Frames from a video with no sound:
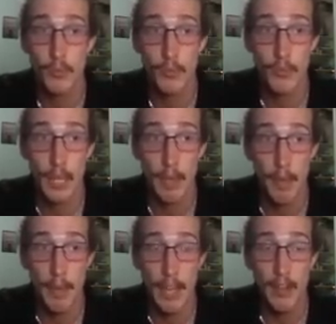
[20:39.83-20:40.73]
Keep
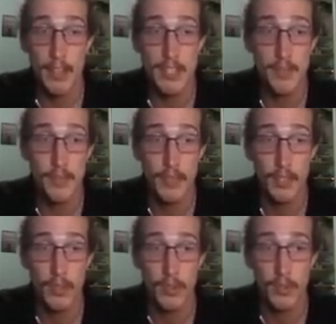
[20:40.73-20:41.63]
my balance.
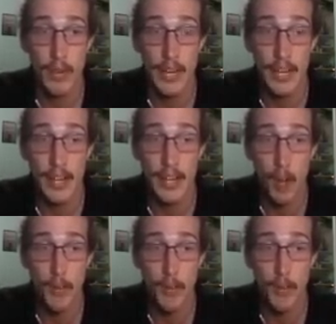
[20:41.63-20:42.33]
Right here, he almost